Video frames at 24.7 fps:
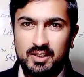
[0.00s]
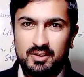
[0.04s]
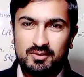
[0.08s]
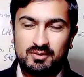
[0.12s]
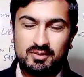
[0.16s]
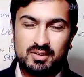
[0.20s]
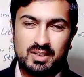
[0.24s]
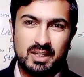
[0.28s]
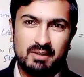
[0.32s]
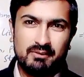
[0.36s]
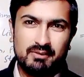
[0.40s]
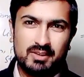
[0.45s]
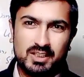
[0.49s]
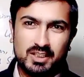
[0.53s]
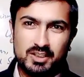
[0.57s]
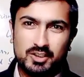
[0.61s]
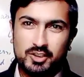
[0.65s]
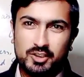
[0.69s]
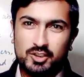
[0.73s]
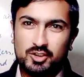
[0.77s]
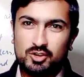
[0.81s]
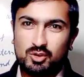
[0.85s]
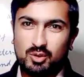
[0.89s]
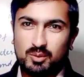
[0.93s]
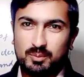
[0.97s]
Today with a
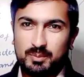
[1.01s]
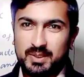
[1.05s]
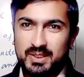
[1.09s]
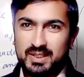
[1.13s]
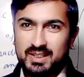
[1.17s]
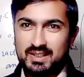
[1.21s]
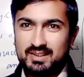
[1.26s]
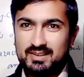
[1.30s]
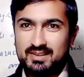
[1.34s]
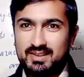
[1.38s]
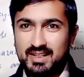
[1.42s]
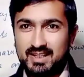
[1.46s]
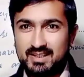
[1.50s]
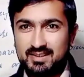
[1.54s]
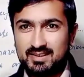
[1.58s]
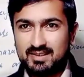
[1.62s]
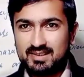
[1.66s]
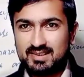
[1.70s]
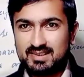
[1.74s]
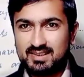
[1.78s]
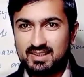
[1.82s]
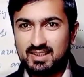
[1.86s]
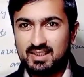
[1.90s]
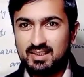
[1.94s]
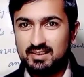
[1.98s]
new topic and that
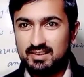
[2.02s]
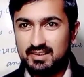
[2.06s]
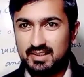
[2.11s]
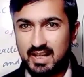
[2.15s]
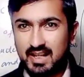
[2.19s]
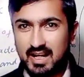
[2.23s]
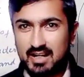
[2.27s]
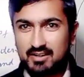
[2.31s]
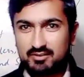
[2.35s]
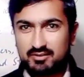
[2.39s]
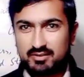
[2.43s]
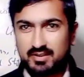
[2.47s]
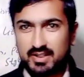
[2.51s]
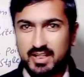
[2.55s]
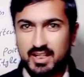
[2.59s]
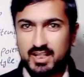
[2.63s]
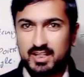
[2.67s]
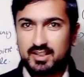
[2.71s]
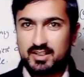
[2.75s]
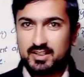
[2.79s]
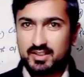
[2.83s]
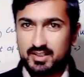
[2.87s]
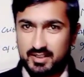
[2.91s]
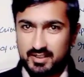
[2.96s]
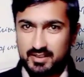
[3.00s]
is literary
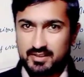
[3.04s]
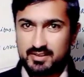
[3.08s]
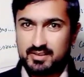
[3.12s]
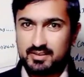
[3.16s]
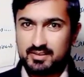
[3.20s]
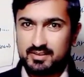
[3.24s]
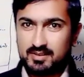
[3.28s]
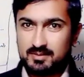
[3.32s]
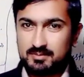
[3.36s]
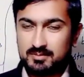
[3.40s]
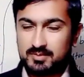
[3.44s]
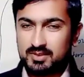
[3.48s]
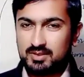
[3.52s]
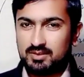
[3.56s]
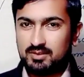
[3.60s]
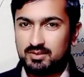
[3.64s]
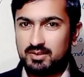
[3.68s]
criticisms.